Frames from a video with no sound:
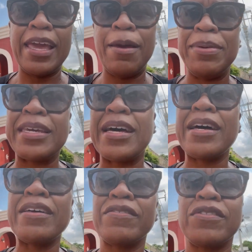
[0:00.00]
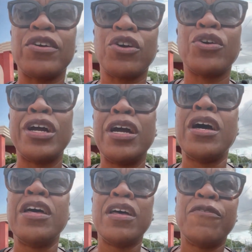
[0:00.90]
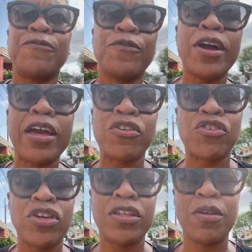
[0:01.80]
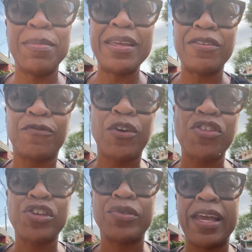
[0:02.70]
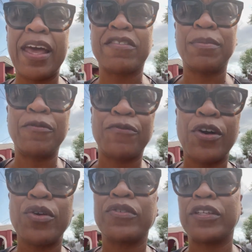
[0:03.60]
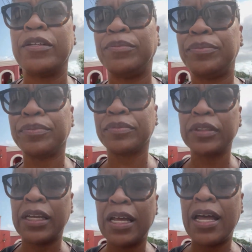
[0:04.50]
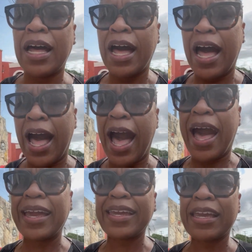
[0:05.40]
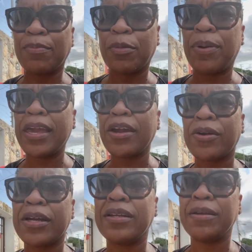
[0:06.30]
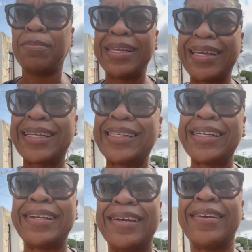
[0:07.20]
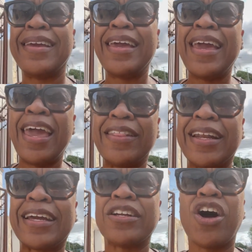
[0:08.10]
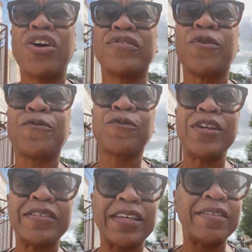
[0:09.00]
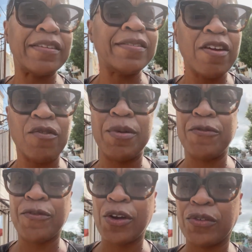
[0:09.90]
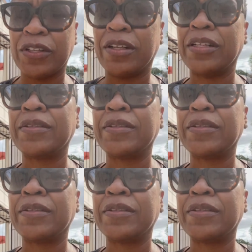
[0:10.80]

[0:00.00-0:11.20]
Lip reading: And because they're fresh, the meat is fresh here and it hasn't been frozen, I can prepare it, meaning clean it, and then I can also freeze it because it's never been frozen.